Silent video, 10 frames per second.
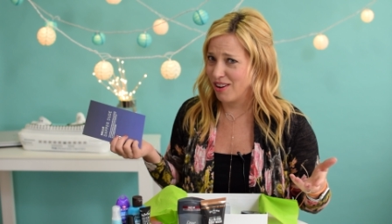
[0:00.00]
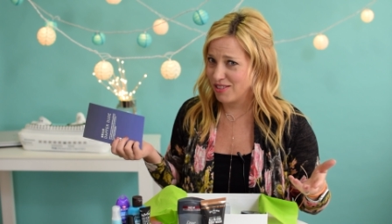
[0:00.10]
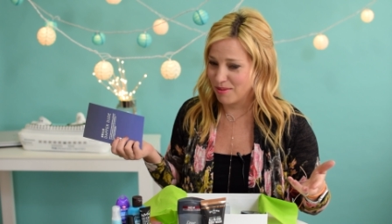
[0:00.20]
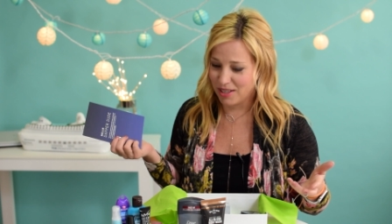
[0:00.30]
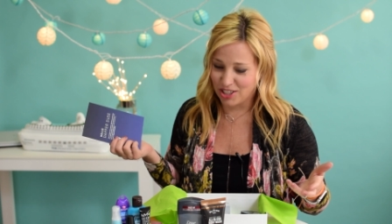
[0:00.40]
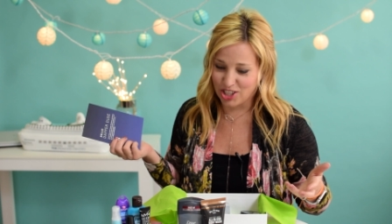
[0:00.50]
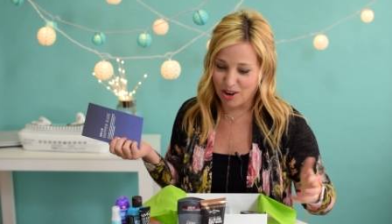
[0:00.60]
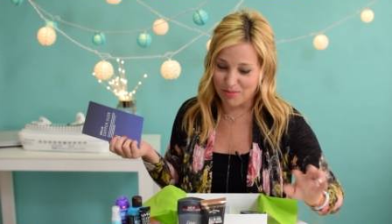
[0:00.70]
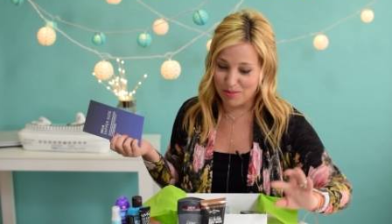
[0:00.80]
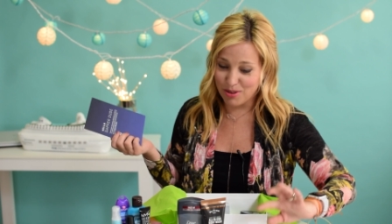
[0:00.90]
have time to take a
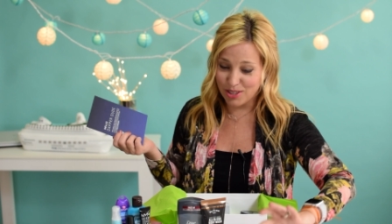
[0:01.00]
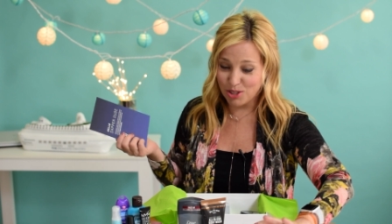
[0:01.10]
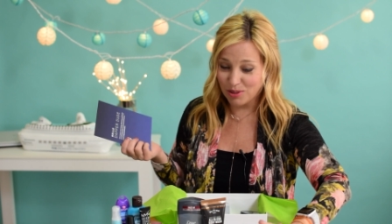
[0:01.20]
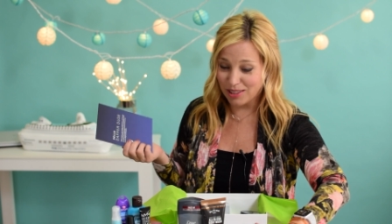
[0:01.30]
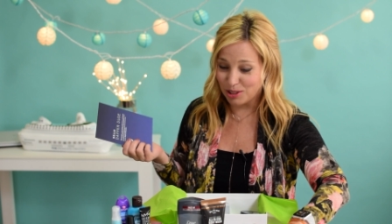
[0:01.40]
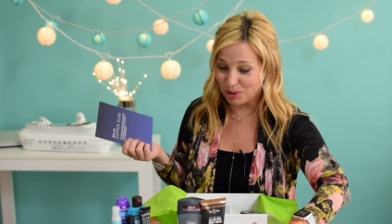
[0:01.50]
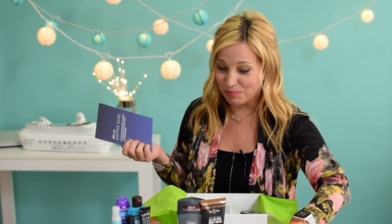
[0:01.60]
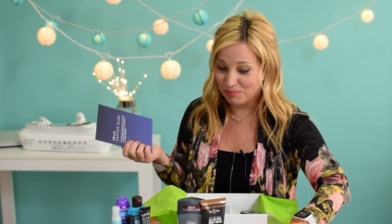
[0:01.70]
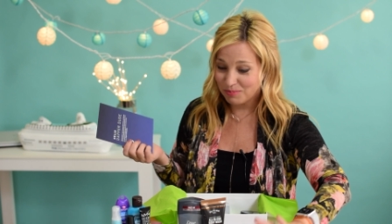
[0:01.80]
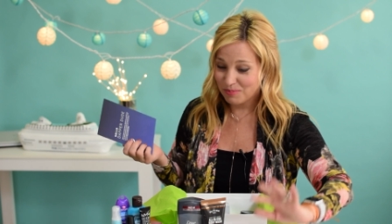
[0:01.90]
shower. Maybe you could do a little